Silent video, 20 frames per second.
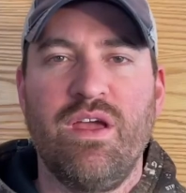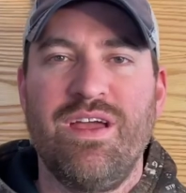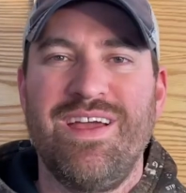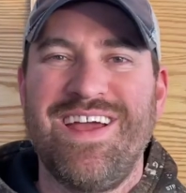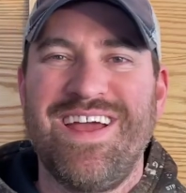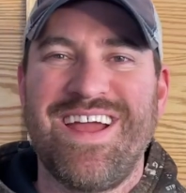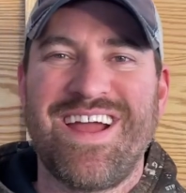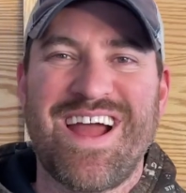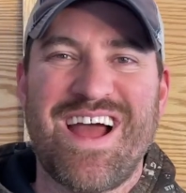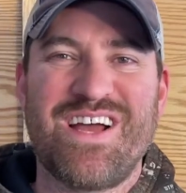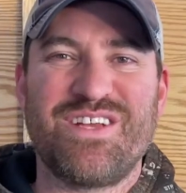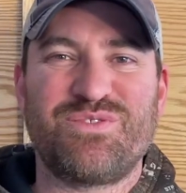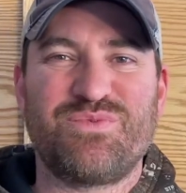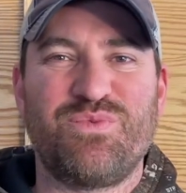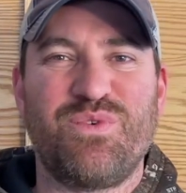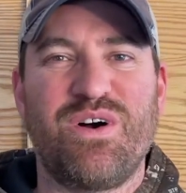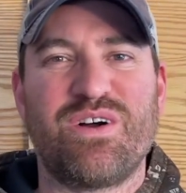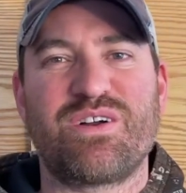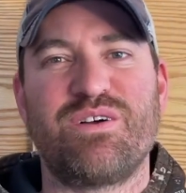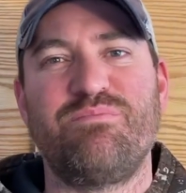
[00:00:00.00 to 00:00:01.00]
Hey guys,
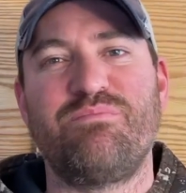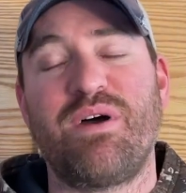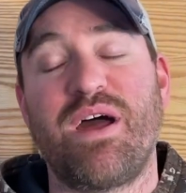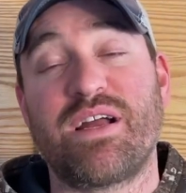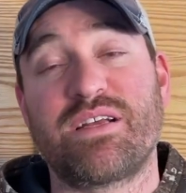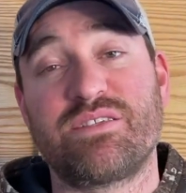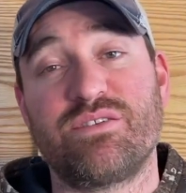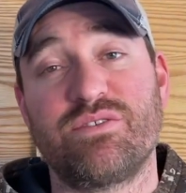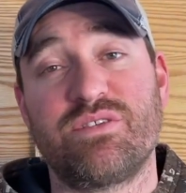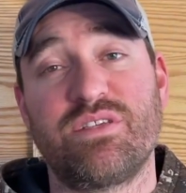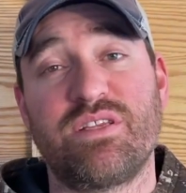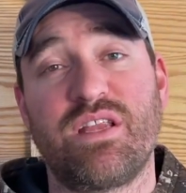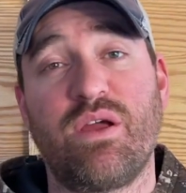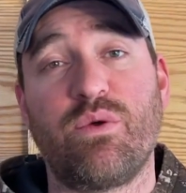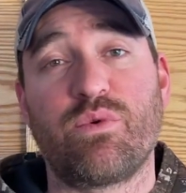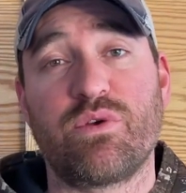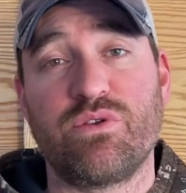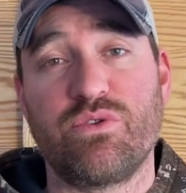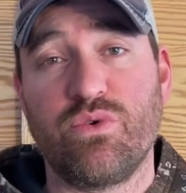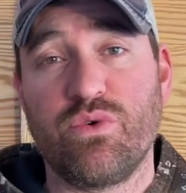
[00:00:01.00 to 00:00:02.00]
welcome back. So today
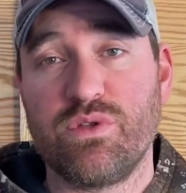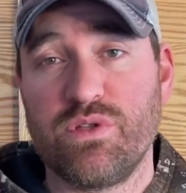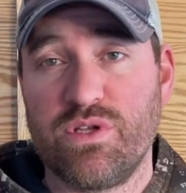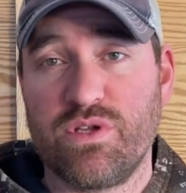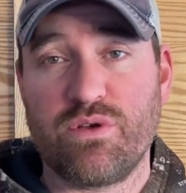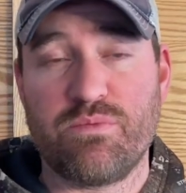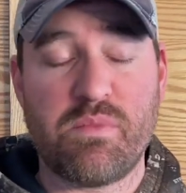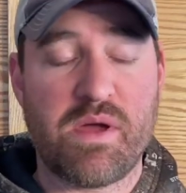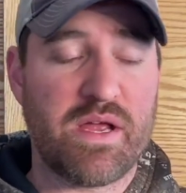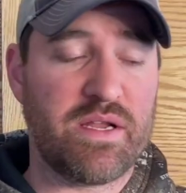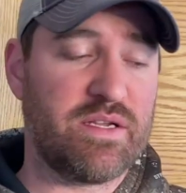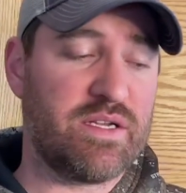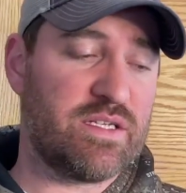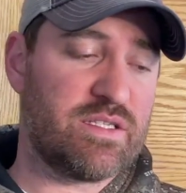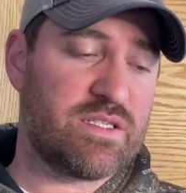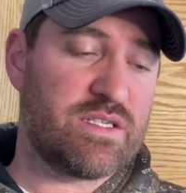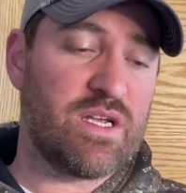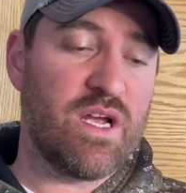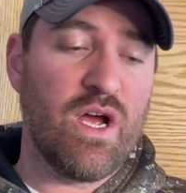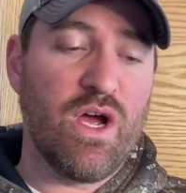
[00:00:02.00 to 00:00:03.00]
we're going to do a little
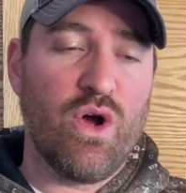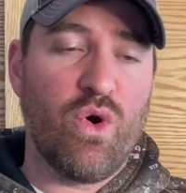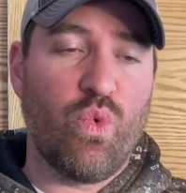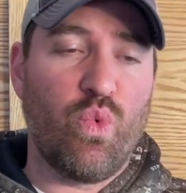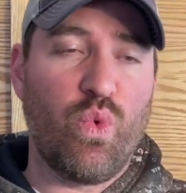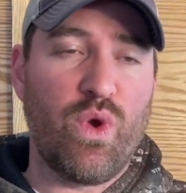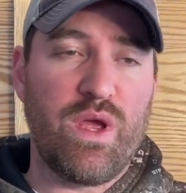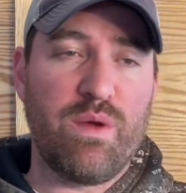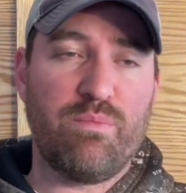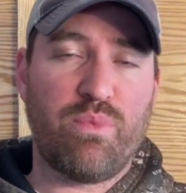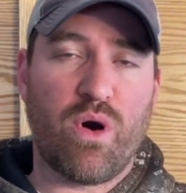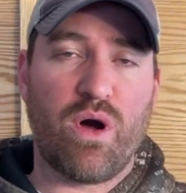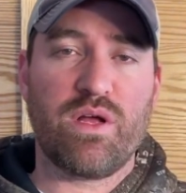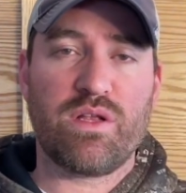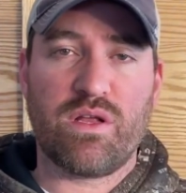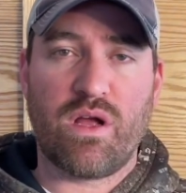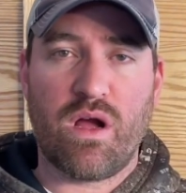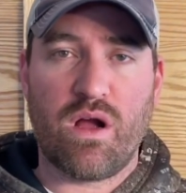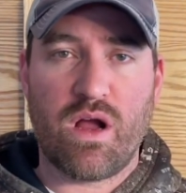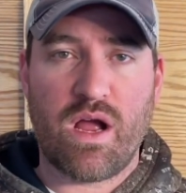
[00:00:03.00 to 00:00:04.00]
maintenance. We
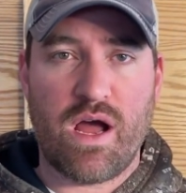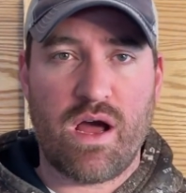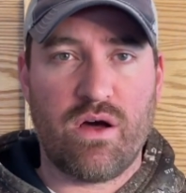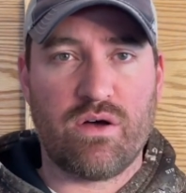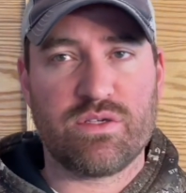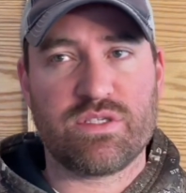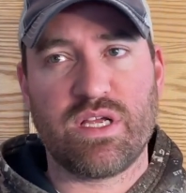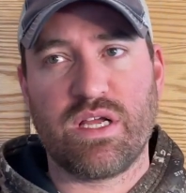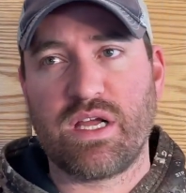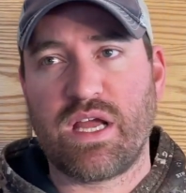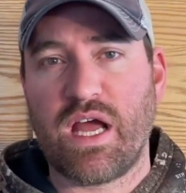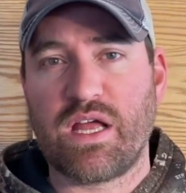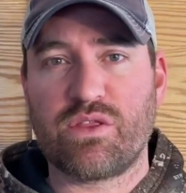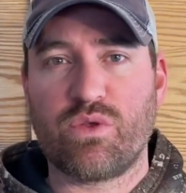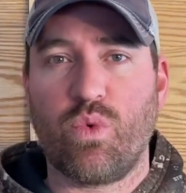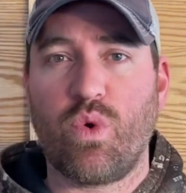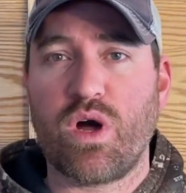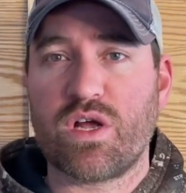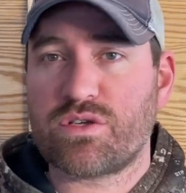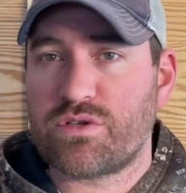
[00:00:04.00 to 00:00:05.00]
bought our house and got
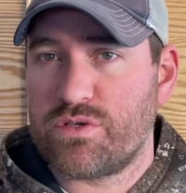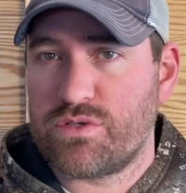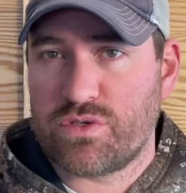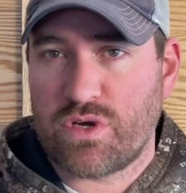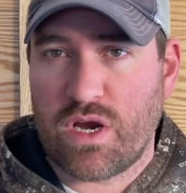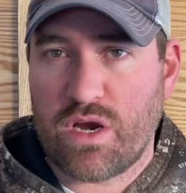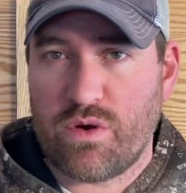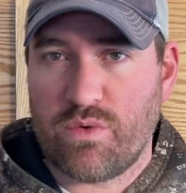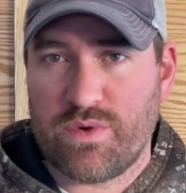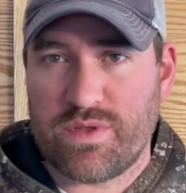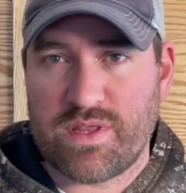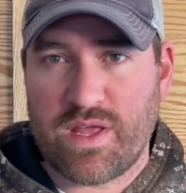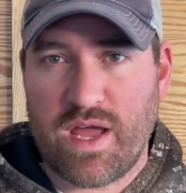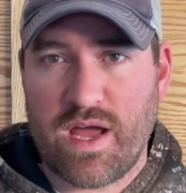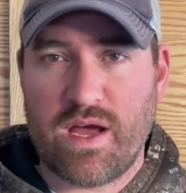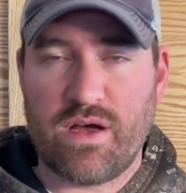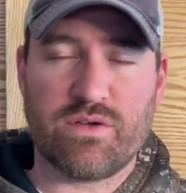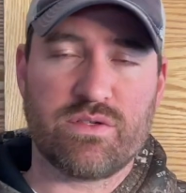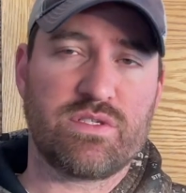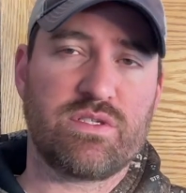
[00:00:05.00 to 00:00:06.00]
the washer and dryer with the
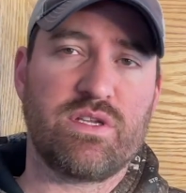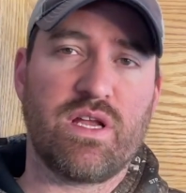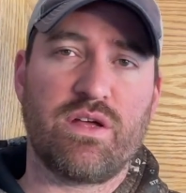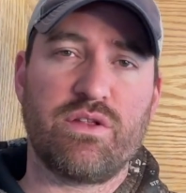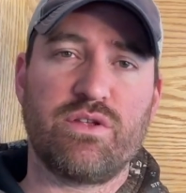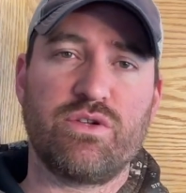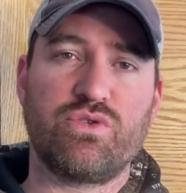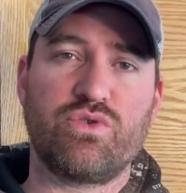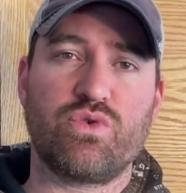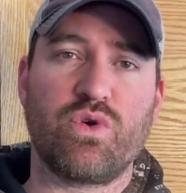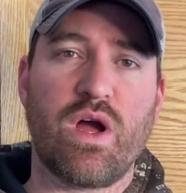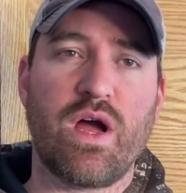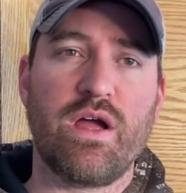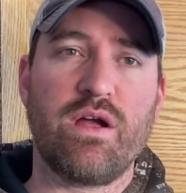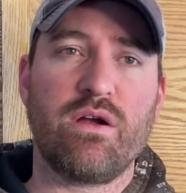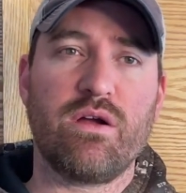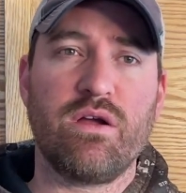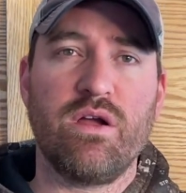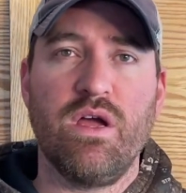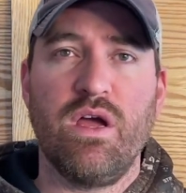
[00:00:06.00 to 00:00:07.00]
house. Now the
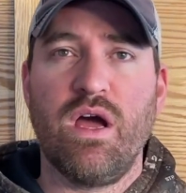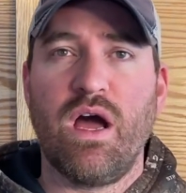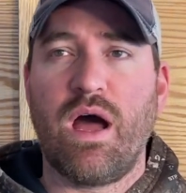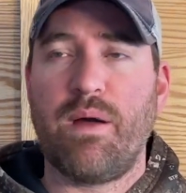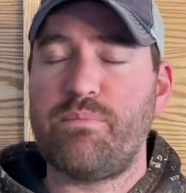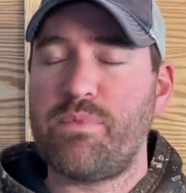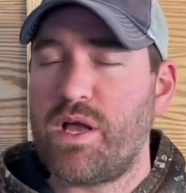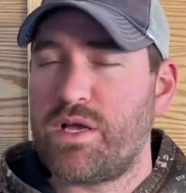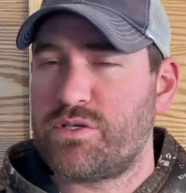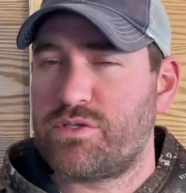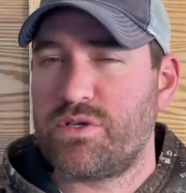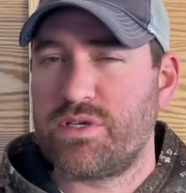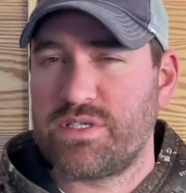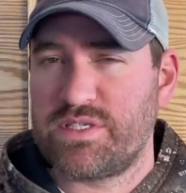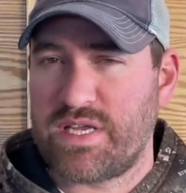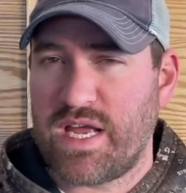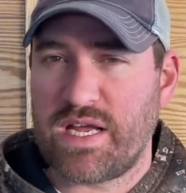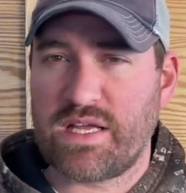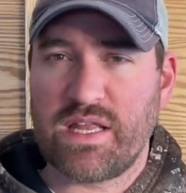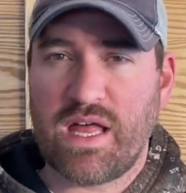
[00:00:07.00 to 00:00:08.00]
dryer, I'm not sure
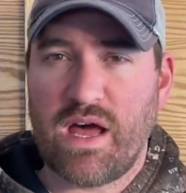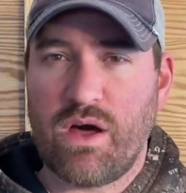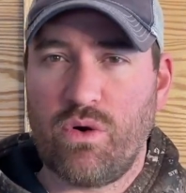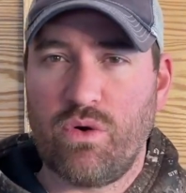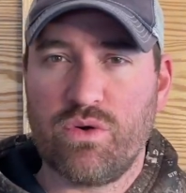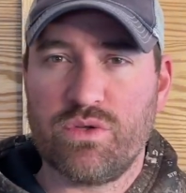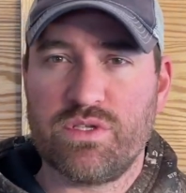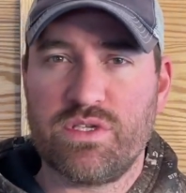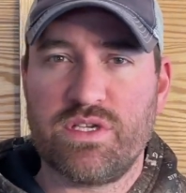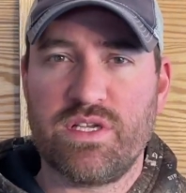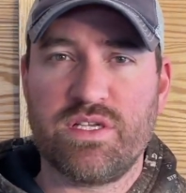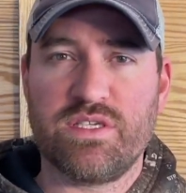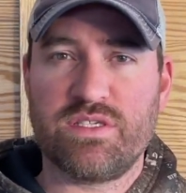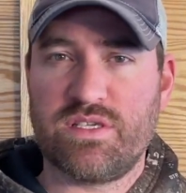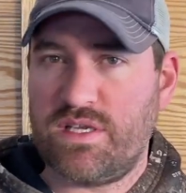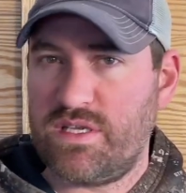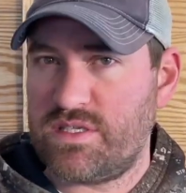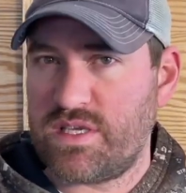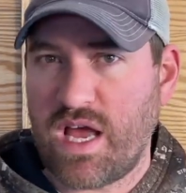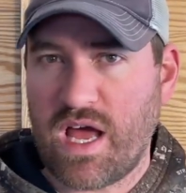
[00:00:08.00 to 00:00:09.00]
exactly how old it is.
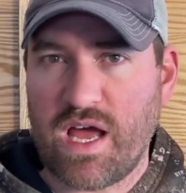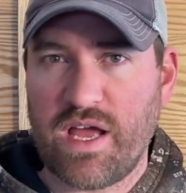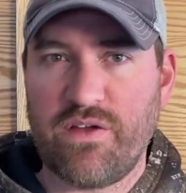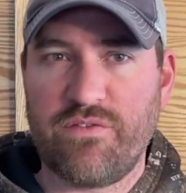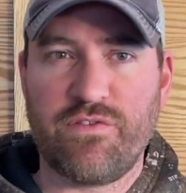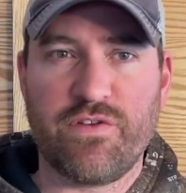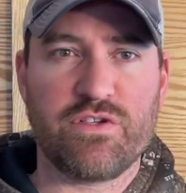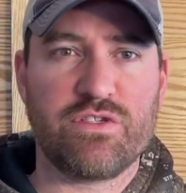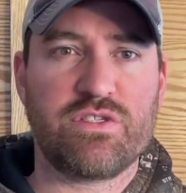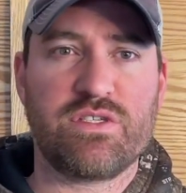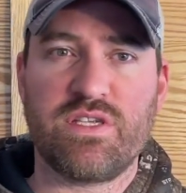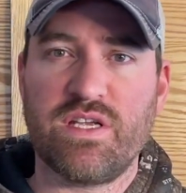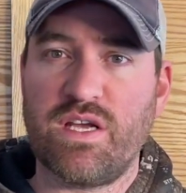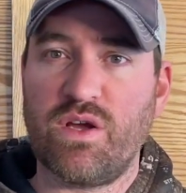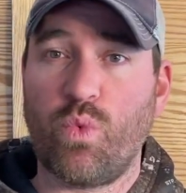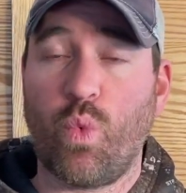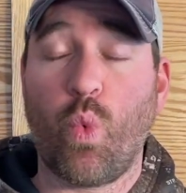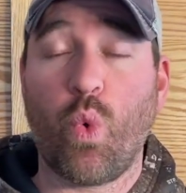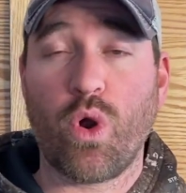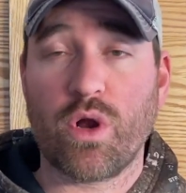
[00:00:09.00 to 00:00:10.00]
It is a high efficiency. It
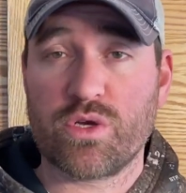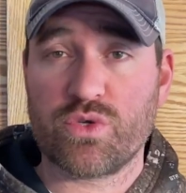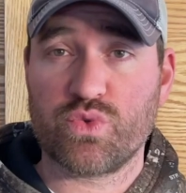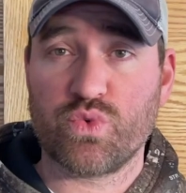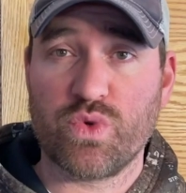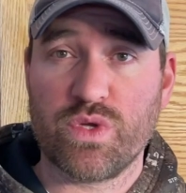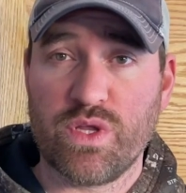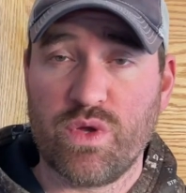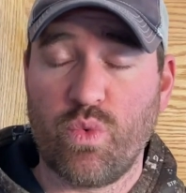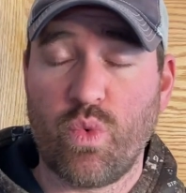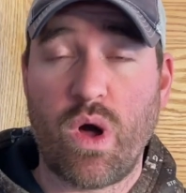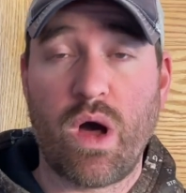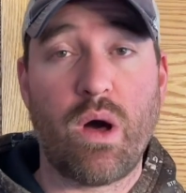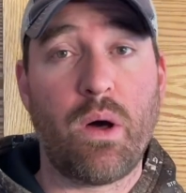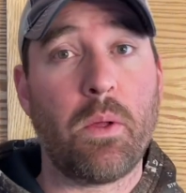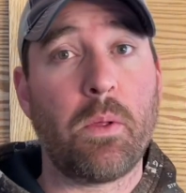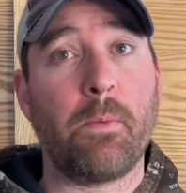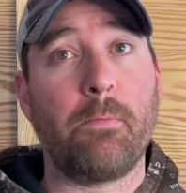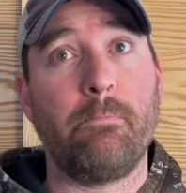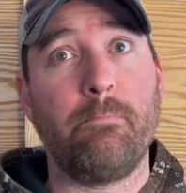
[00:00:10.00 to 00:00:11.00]
works really
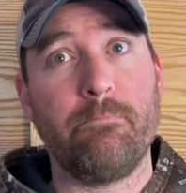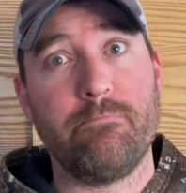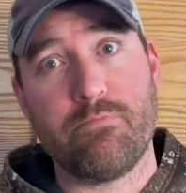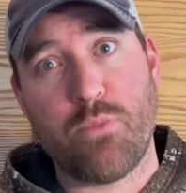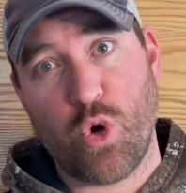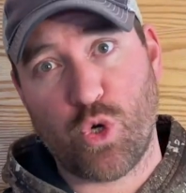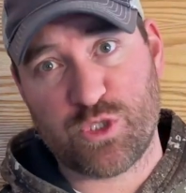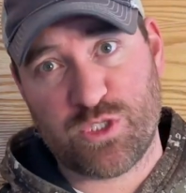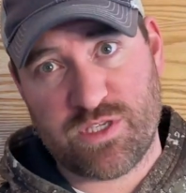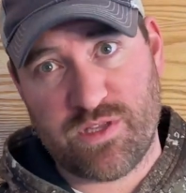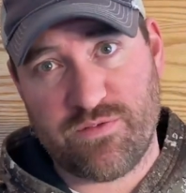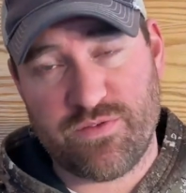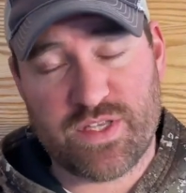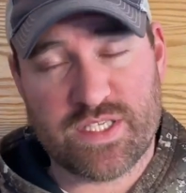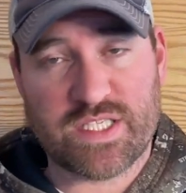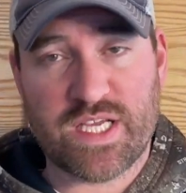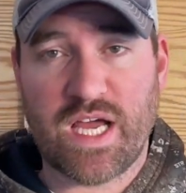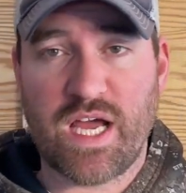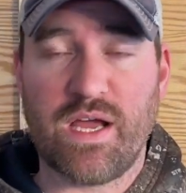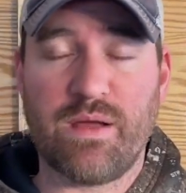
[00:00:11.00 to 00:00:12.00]
well most of the
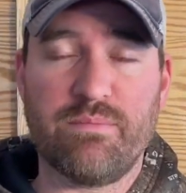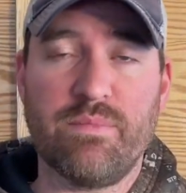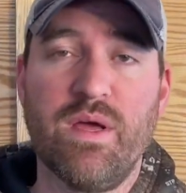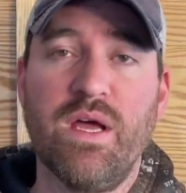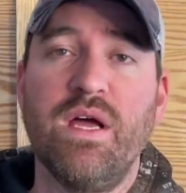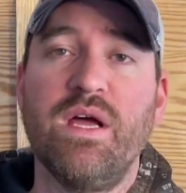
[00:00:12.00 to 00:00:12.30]
time.